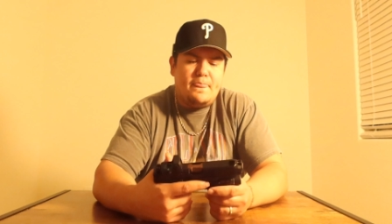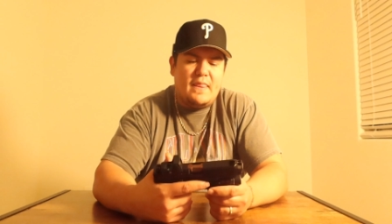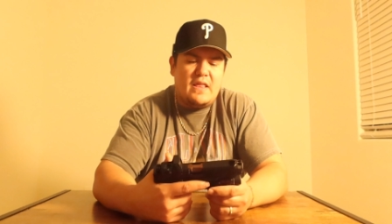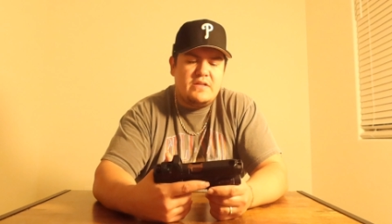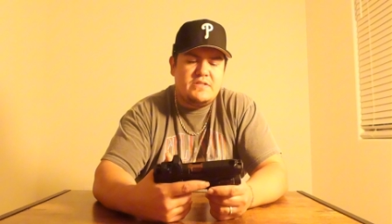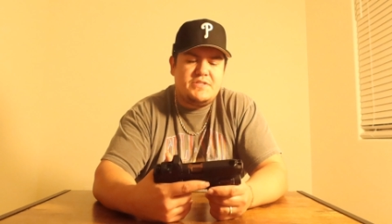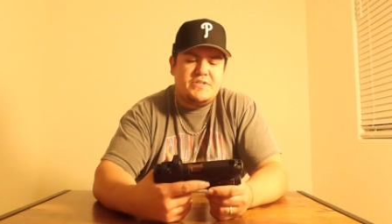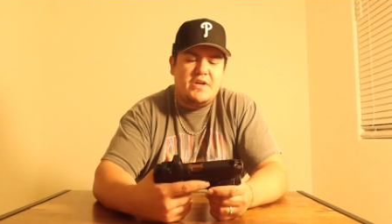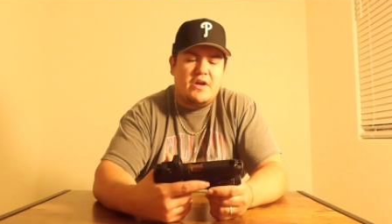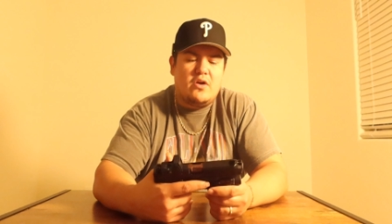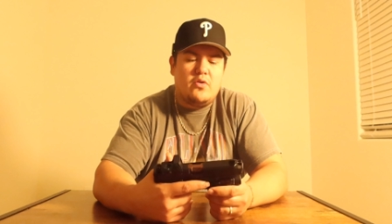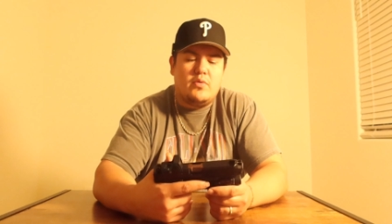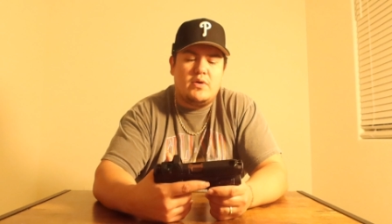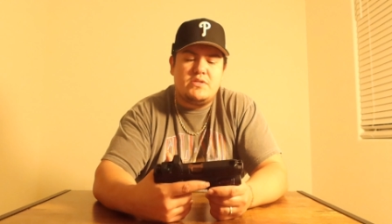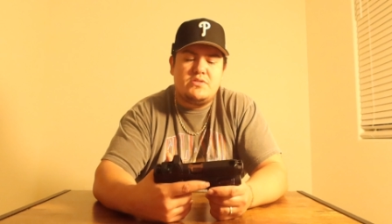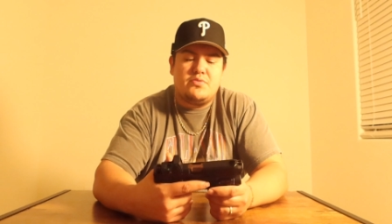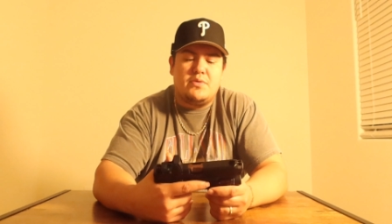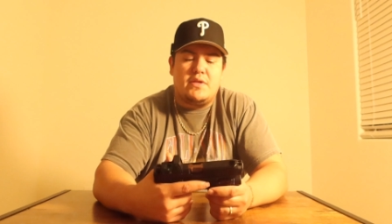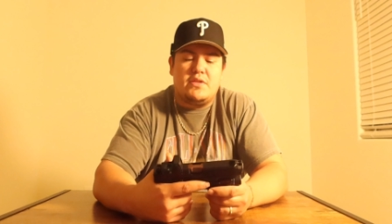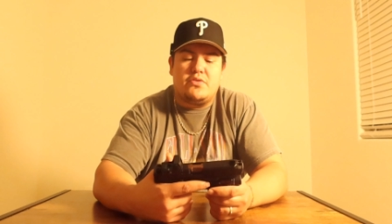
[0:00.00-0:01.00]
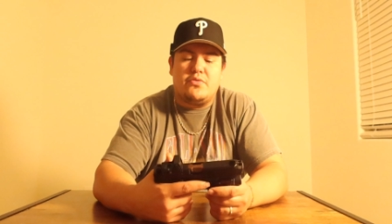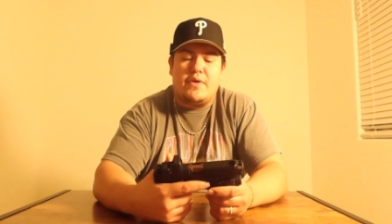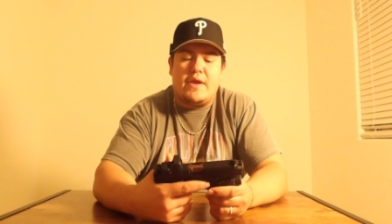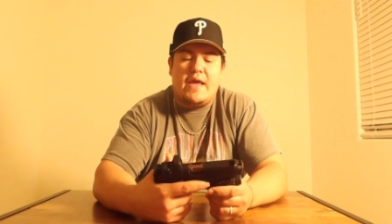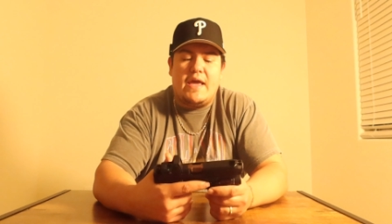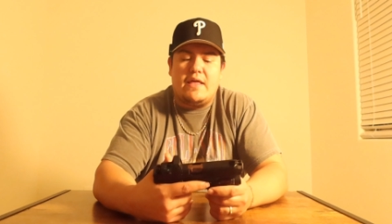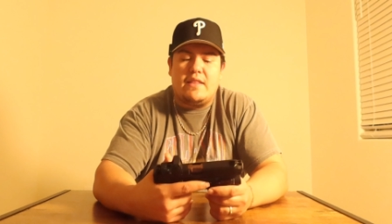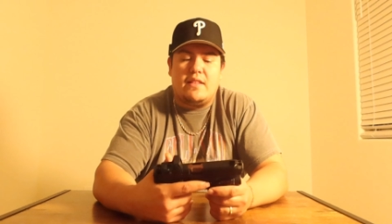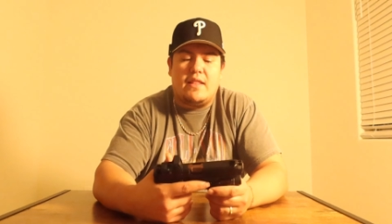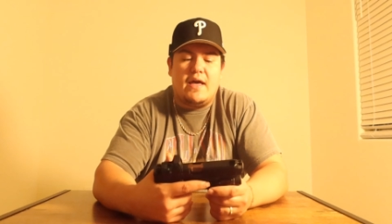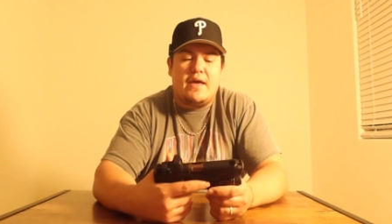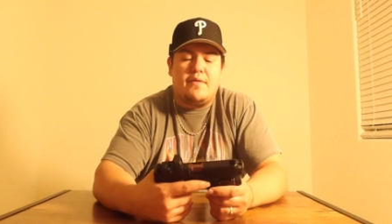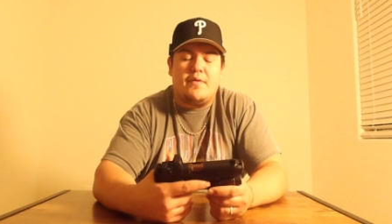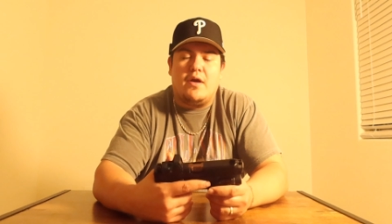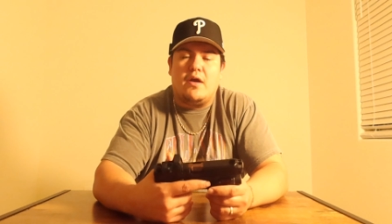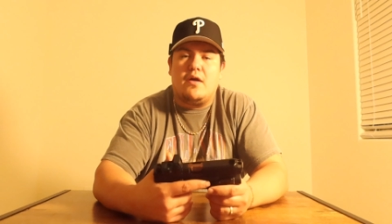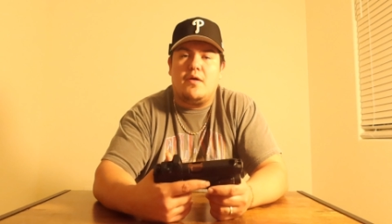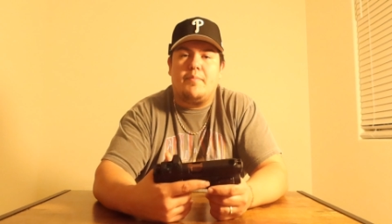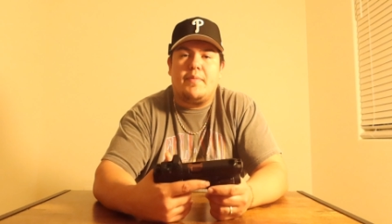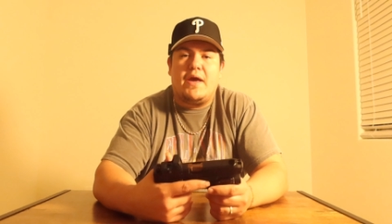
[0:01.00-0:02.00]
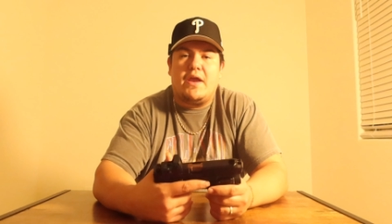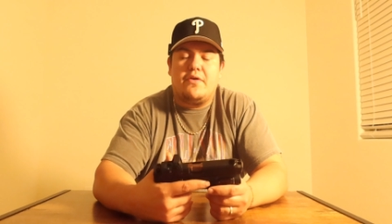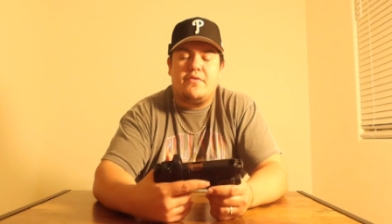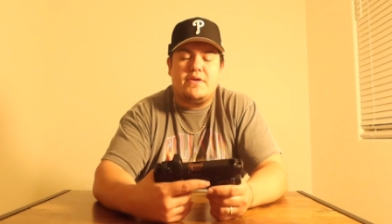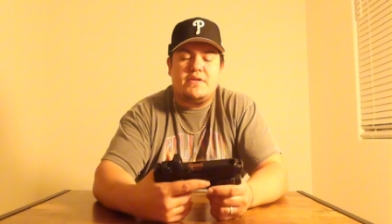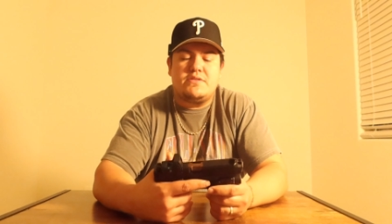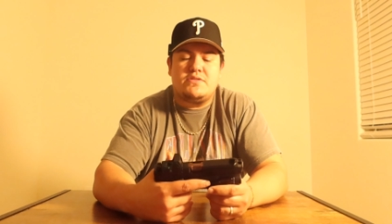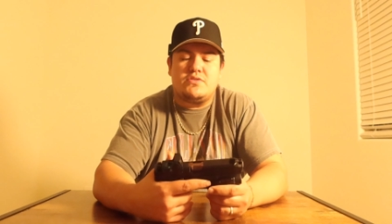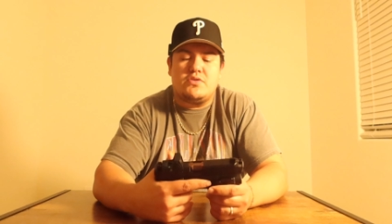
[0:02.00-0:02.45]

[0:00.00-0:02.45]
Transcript: CR123A batteries,